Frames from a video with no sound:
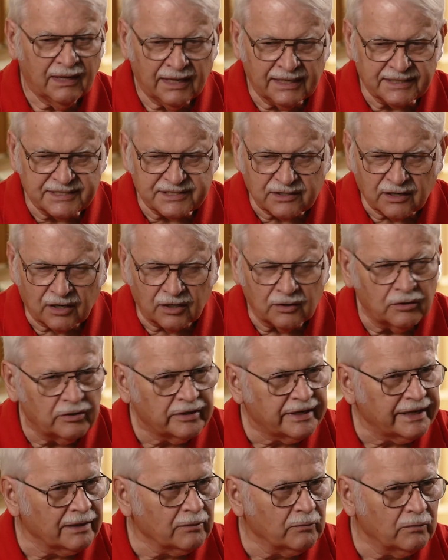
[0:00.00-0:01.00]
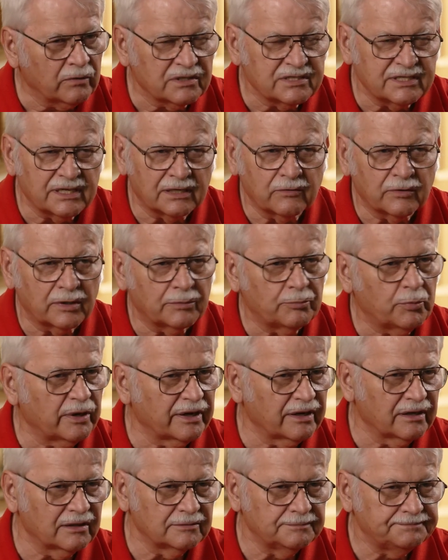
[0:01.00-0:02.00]
and start looking where's that
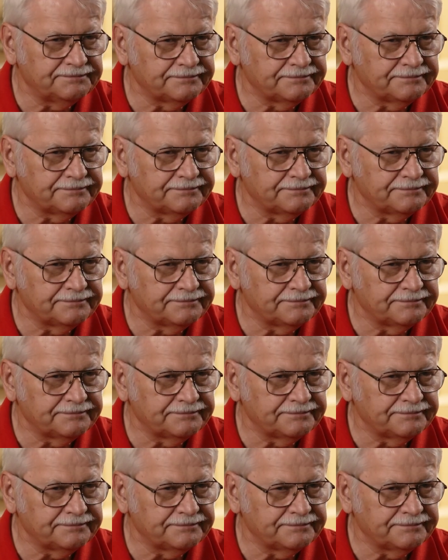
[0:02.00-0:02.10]
tripwire?